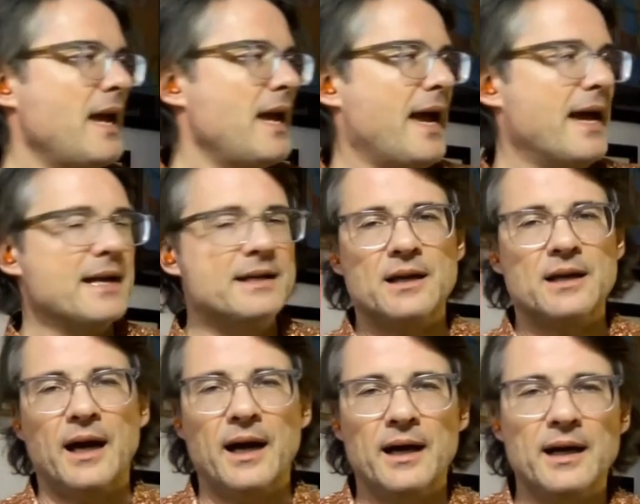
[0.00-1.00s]
And
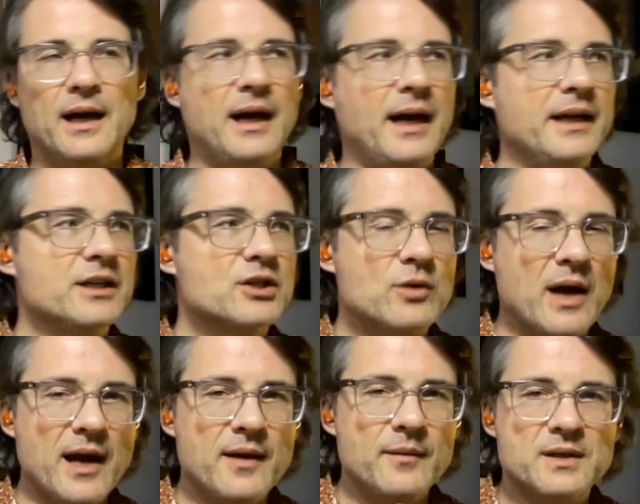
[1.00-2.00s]
I
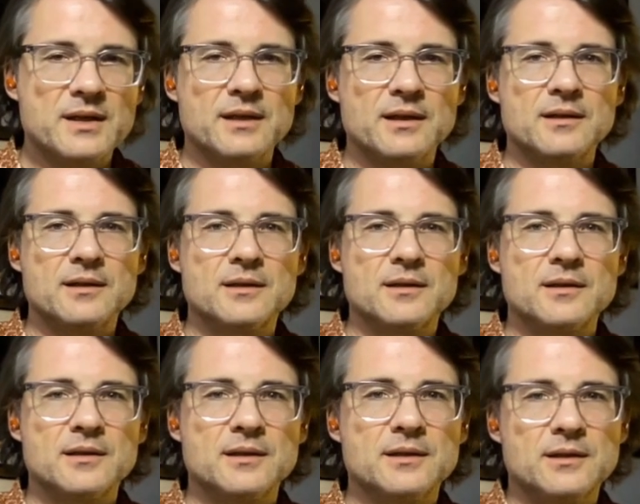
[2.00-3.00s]
described,
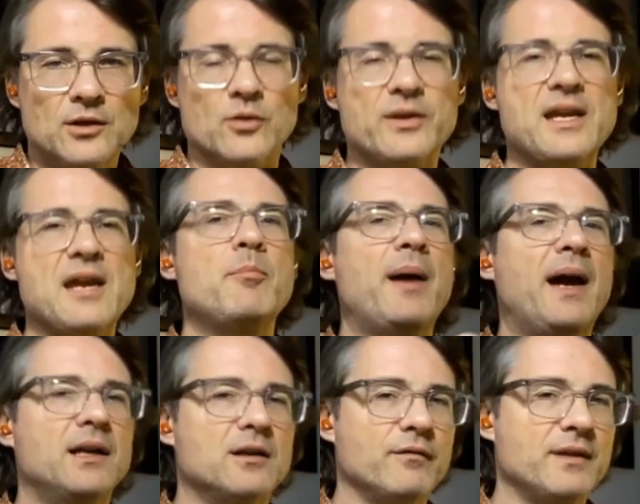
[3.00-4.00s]
the
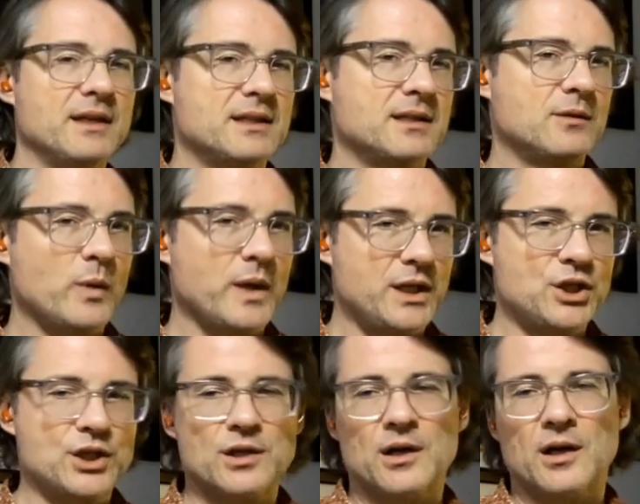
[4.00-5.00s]
impact of this
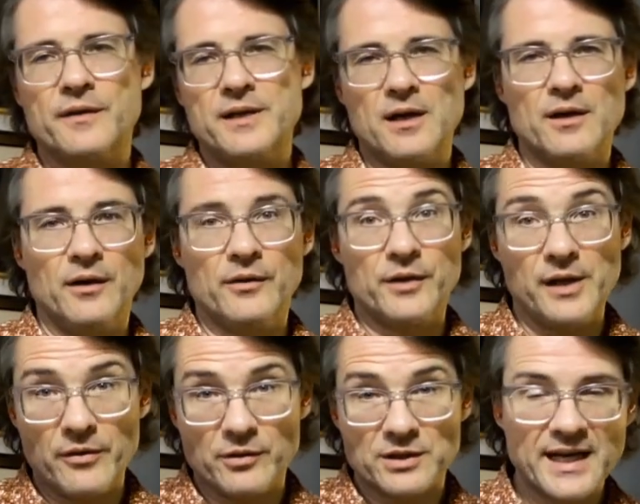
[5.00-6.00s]
witch on the
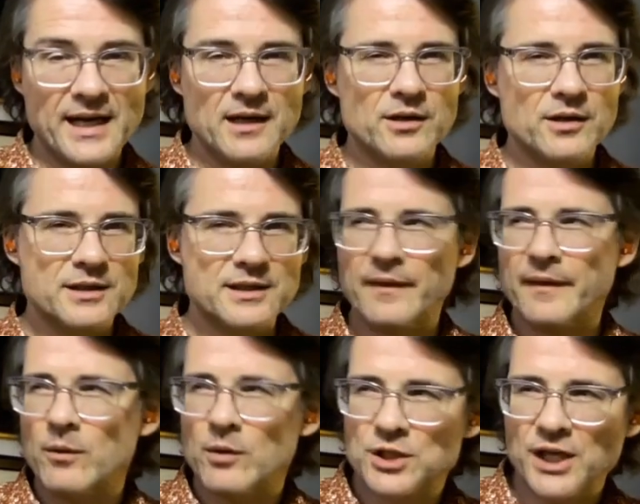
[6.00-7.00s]
other sailors, and
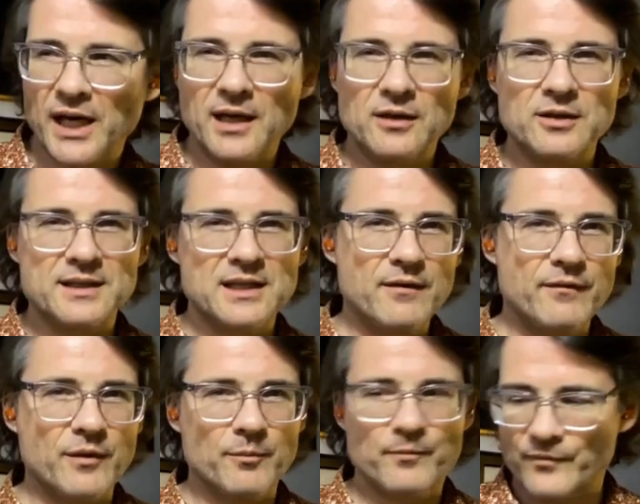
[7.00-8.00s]
they were checking to see
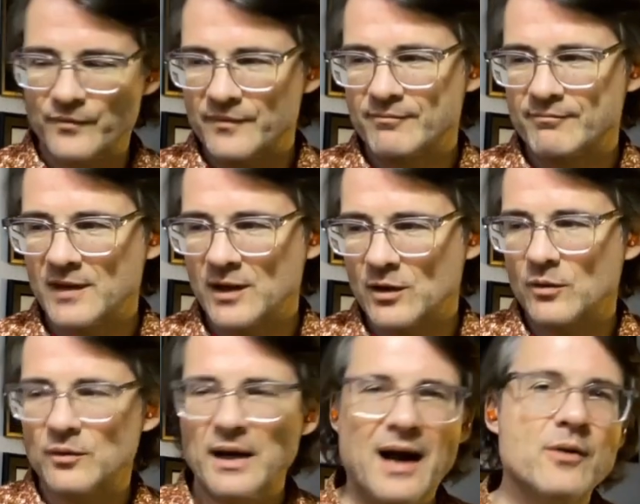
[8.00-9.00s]
if
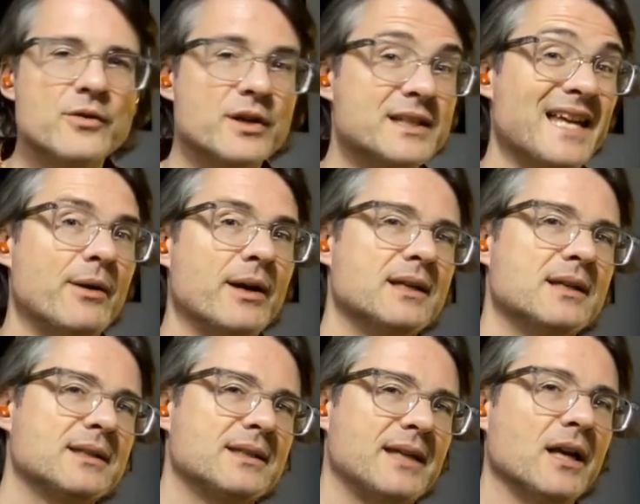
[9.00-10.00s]
how the Zarek
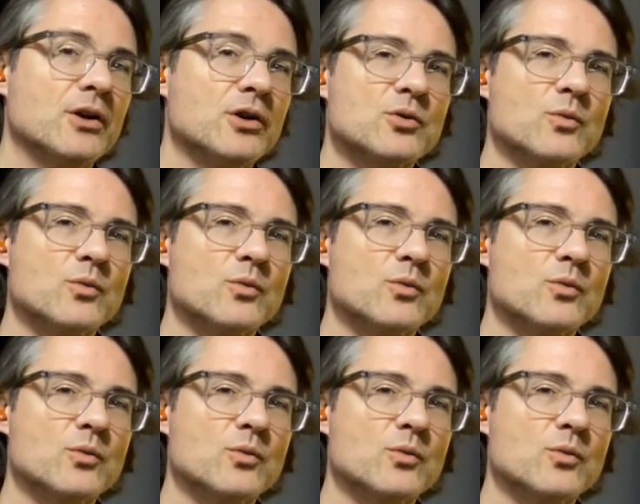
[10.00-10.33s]
sailors